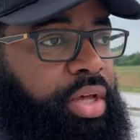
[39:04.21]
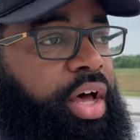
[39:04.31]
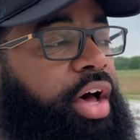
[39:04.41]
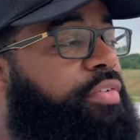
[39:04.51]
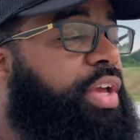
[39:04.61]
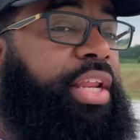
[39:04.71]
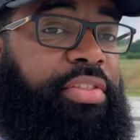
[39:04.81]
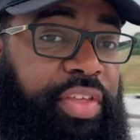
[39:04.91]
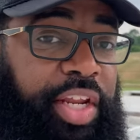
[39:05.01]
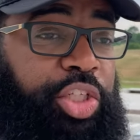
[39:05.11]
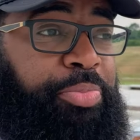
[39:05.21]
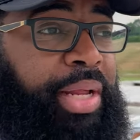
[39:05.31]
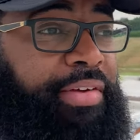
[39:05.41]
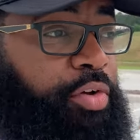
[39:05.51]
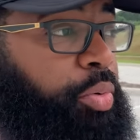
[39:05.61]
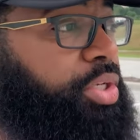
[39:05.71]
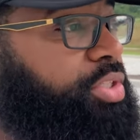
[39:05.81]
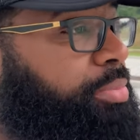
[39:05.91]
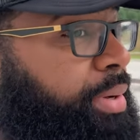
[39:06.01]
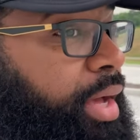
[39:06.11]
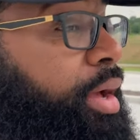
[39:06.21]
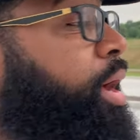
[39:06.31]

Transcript: of anything that you might have a question about,